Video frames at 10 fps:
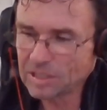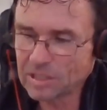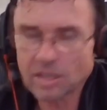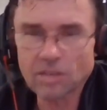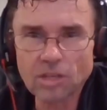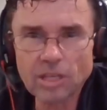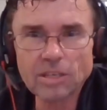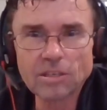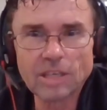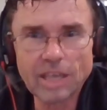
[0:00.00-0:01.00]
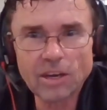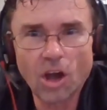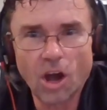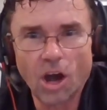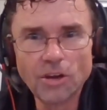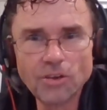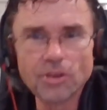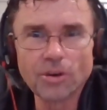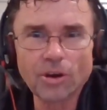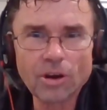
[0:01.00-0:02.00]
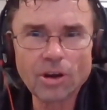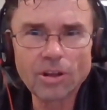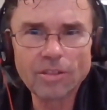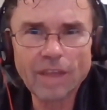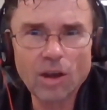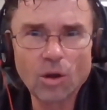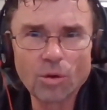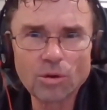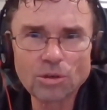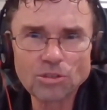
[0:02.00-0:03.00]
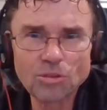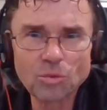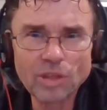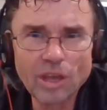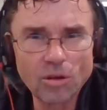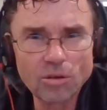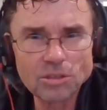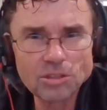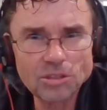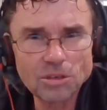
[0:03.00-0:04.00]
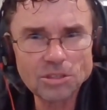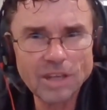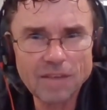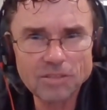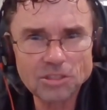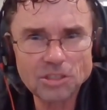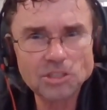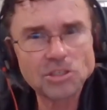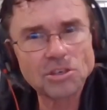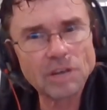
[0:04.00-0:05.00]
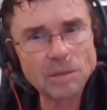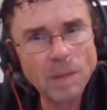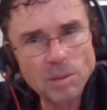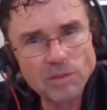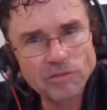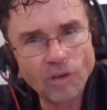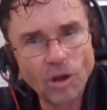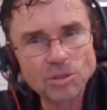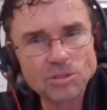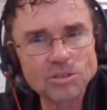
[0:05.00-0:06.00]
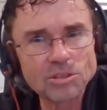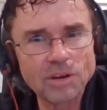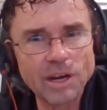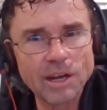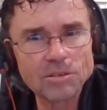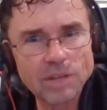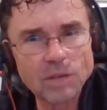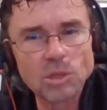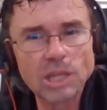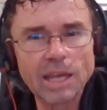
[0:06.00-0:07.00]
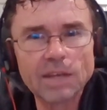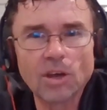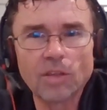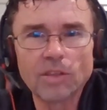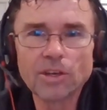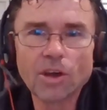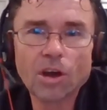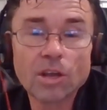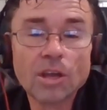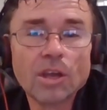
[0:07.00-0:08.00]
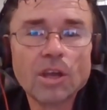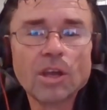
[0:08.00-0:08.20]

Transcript: physically get under that owner so that when that owner starts to have a seizure and maybe falls to the ground, they will land on the dog.